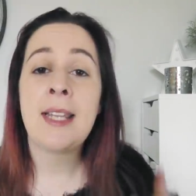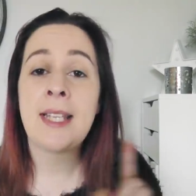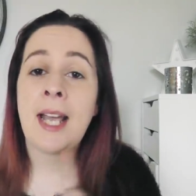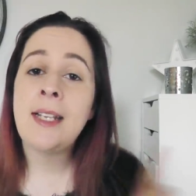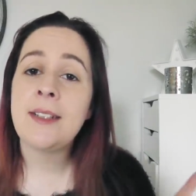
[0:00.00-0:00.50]
At
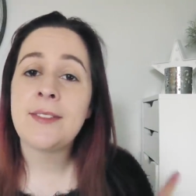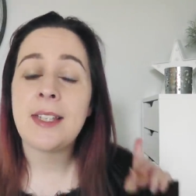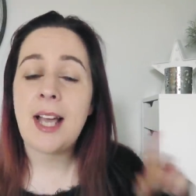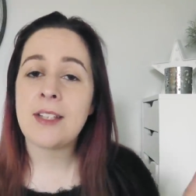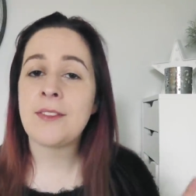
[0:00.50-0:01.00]
the end of
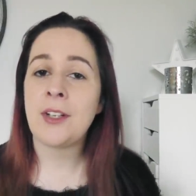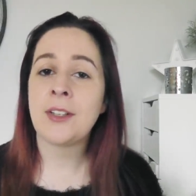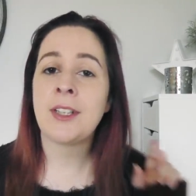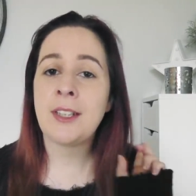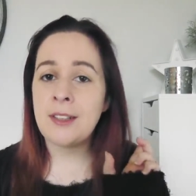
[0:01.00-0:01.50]
the last
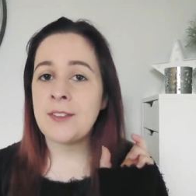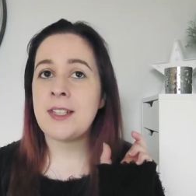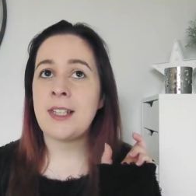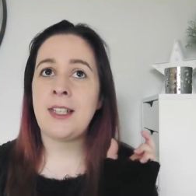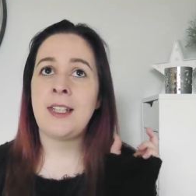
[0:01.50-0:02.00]
vlog, you'll have
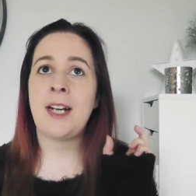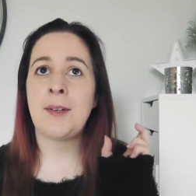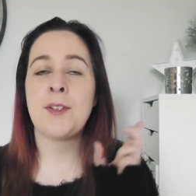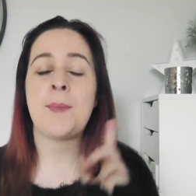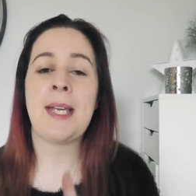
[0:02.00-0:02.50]
seen I
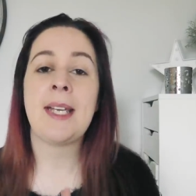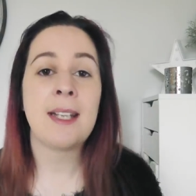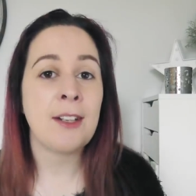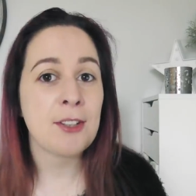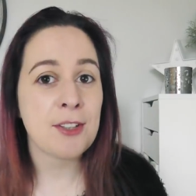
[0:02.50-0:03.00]
was
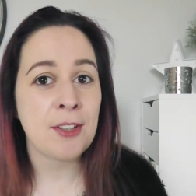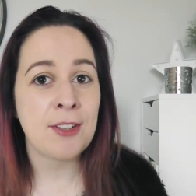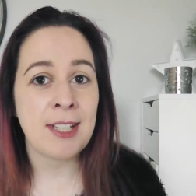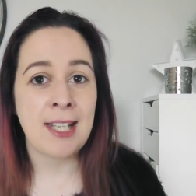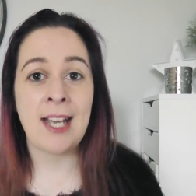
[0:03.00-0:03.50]
baking on a
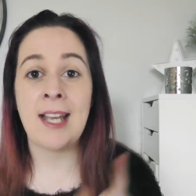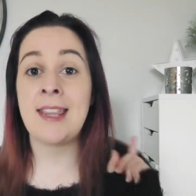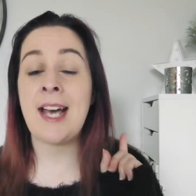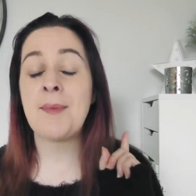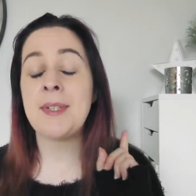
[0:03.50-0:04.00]
Sunday,
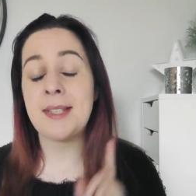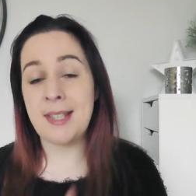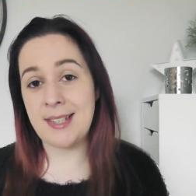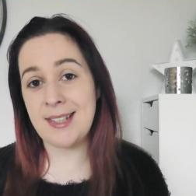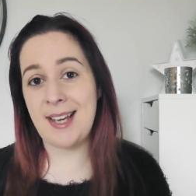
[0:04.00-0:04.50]
and that was this